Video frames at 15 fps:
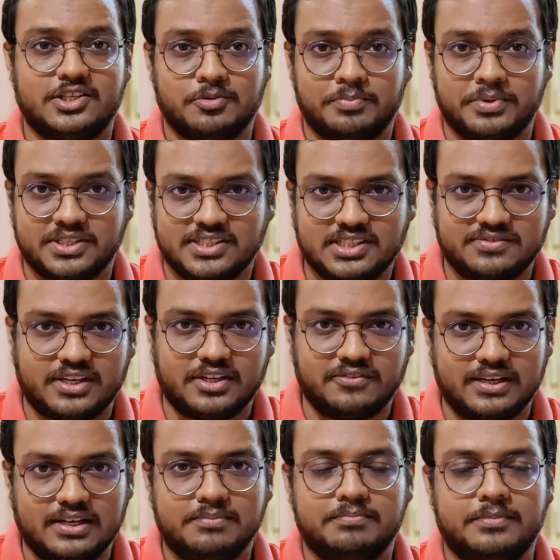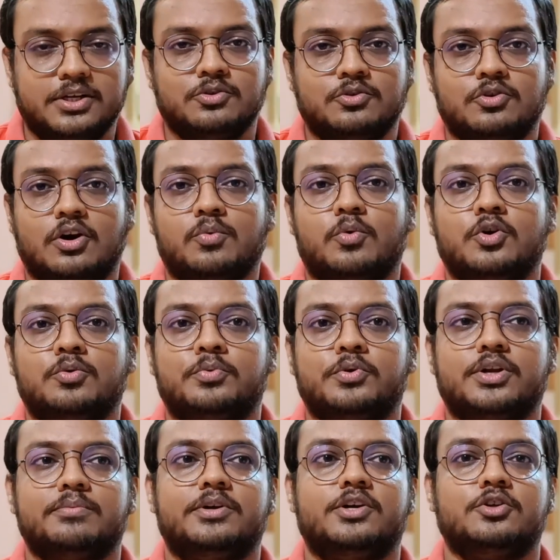your business very well, but you do not want to put
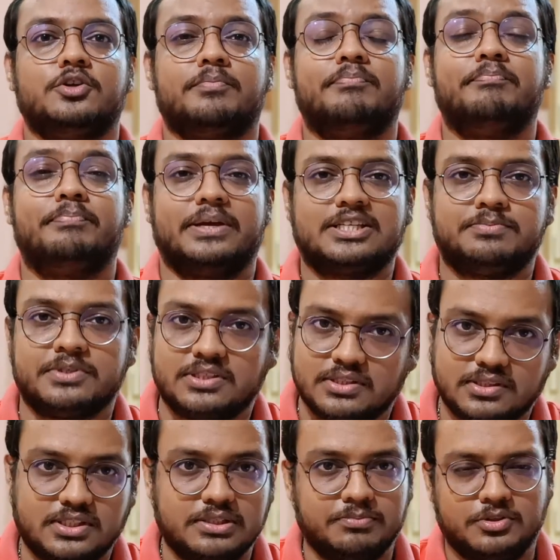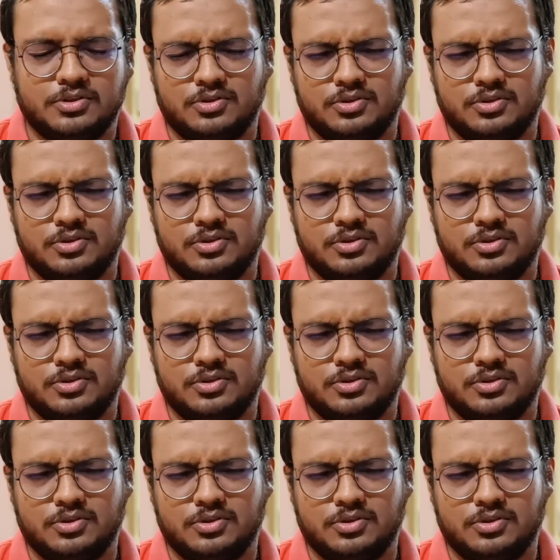him into your best business team.